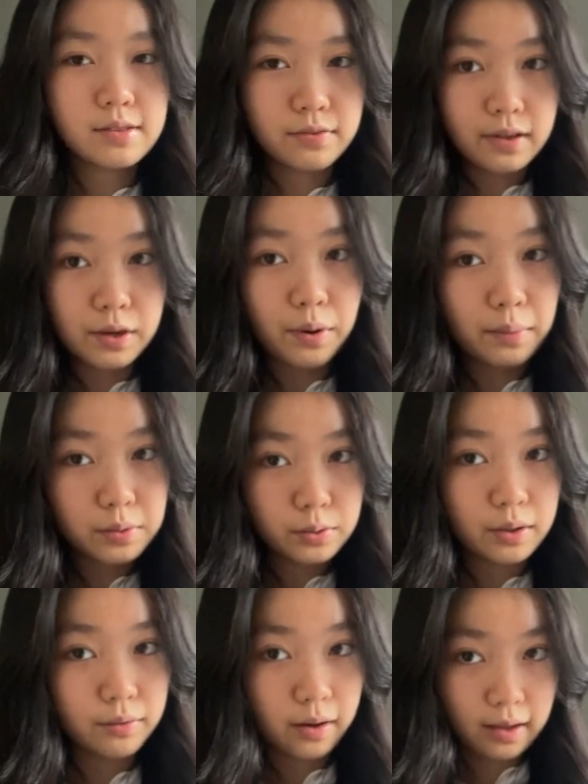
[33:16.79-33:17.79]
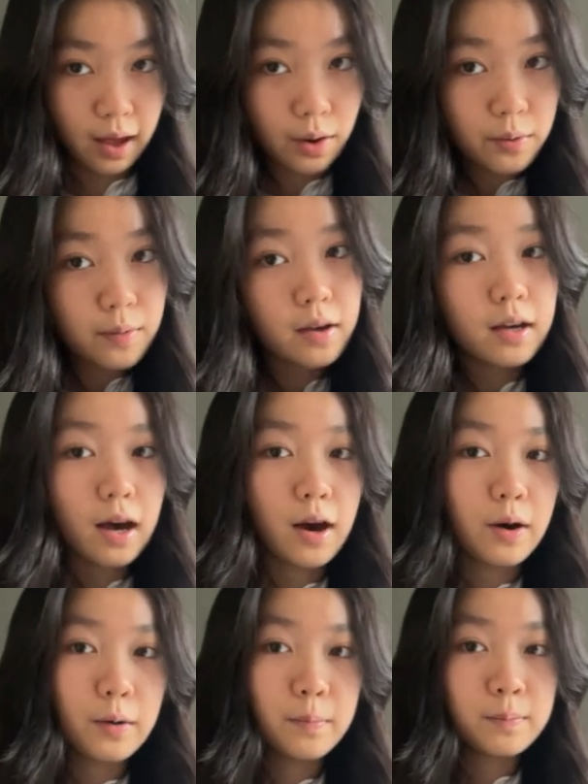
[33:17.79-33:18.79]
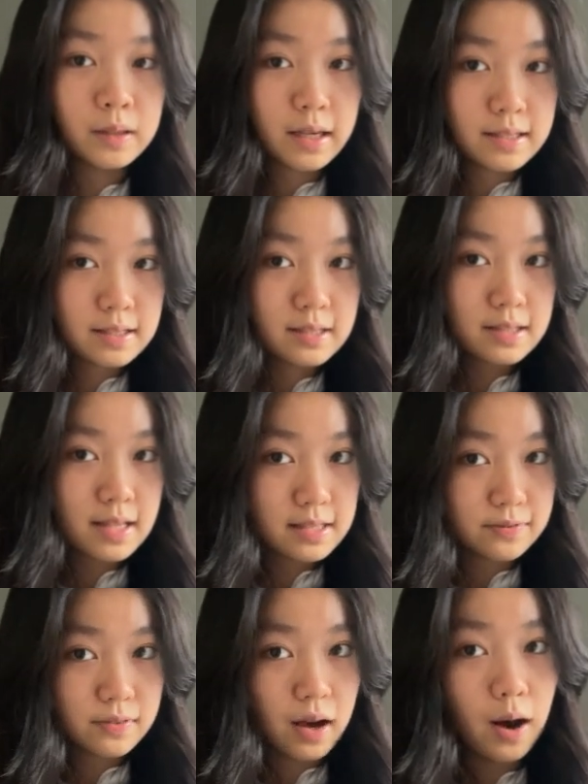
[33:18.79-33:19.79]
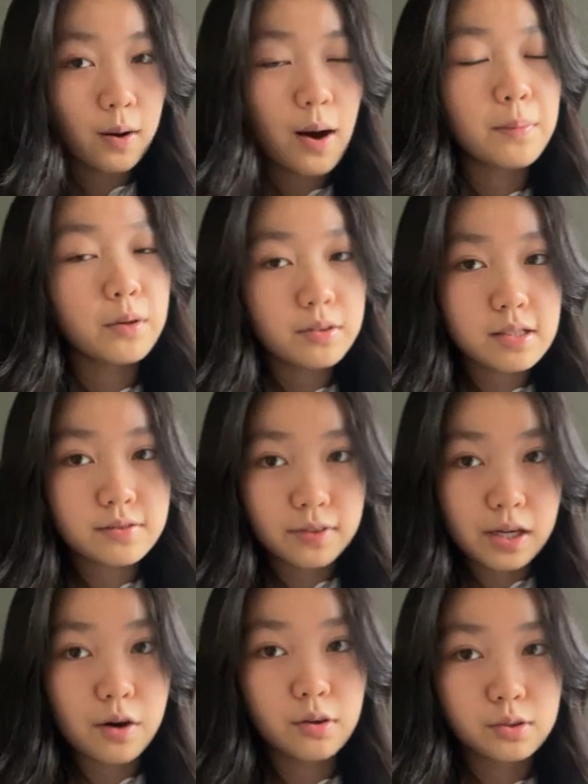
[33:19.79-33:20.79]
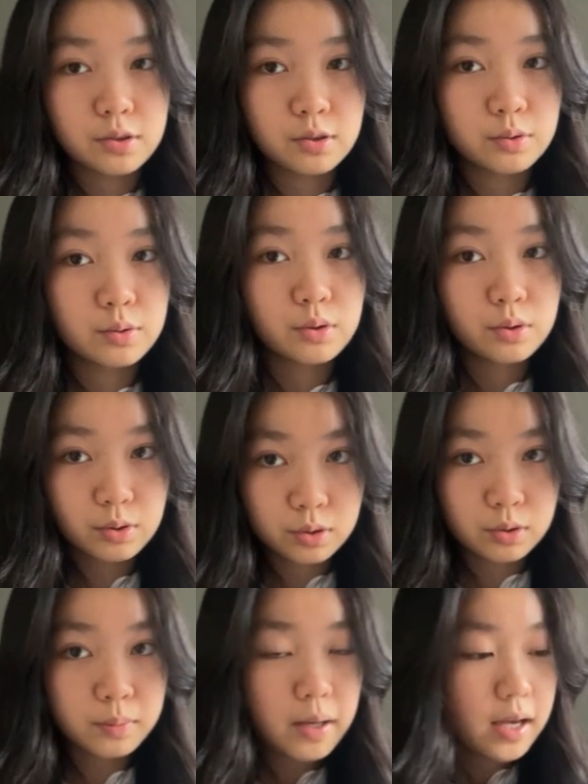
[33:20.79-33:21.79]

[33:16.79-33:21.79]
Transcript: video I'm doing right now. I'll upload this video onto YouTube